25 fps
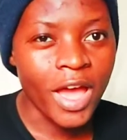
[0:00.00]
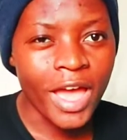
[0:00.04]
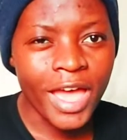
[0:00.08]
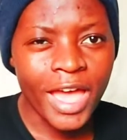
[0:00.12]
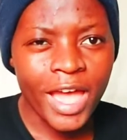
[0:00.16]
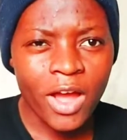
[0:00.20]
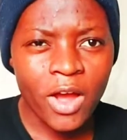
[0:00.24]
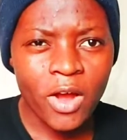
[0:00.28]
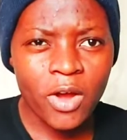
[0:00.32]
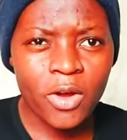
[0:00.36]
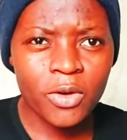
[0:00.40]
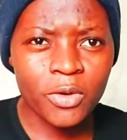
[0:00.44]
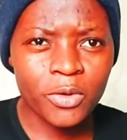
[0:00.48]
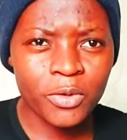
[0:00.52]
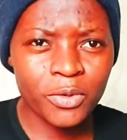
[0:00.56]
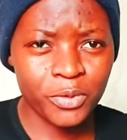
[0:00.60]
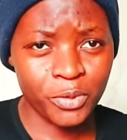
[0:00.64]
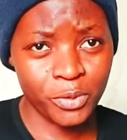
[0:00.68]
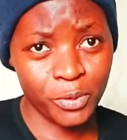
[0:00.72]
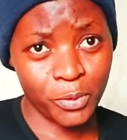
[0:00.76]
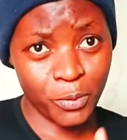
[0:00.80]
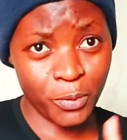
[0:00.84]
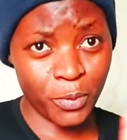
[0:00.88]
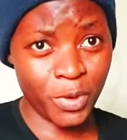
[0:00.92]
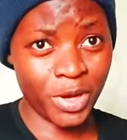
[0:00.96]
Oh
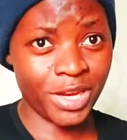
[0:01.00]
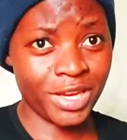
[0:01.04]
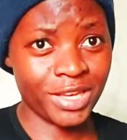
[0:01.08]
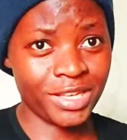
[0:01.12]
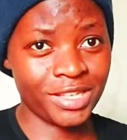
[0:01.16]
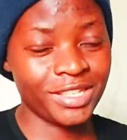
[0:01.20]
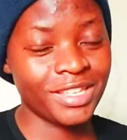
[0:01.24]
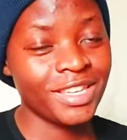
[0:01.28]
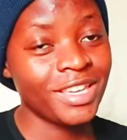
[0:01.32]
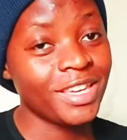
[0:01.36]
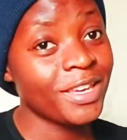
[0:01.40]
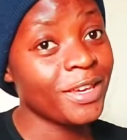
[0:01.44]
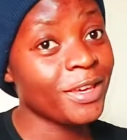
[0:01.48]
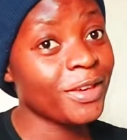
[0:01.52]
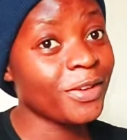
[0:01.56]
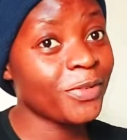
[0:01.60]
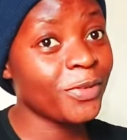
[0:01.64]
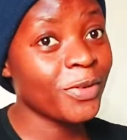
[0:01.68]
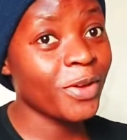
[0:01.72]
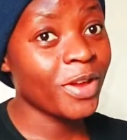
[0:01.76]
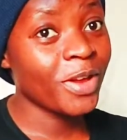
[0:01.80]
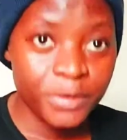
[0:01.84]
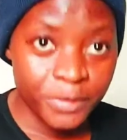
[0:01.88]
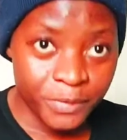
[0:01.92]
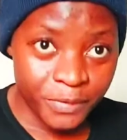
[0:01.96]
wait, if
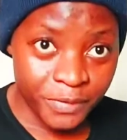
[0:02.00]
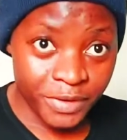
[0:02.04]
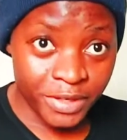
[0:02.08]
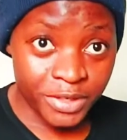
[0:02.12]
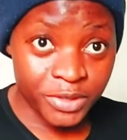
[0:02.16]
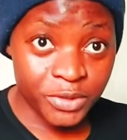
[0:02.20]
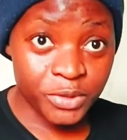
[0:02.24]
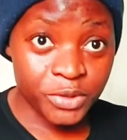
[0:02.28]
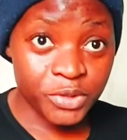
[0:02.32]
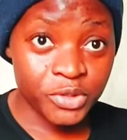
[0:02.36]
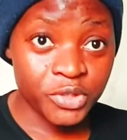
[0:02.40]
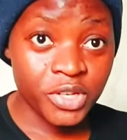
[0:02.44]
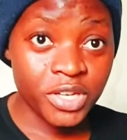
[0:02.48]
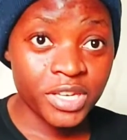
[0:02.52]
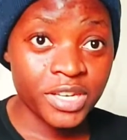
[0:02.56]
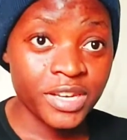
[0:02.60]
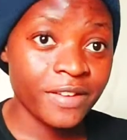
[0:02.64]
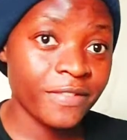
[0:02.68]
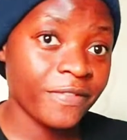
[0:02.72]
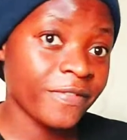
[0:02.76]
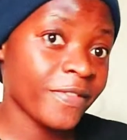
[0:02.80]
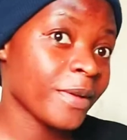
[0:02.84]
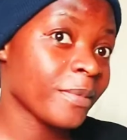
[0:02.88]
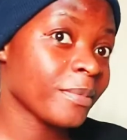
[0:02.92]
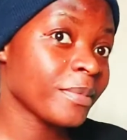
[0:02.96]
you feel free to join the
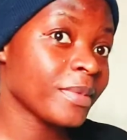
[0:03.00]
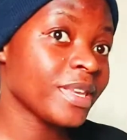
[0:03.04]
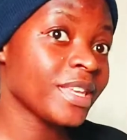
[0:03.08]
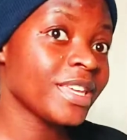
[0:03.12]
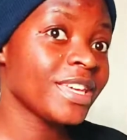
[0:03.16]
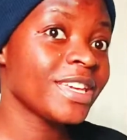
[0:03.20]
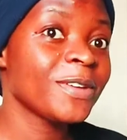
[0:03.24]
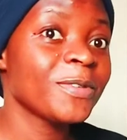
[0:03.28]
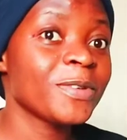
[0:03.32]
family.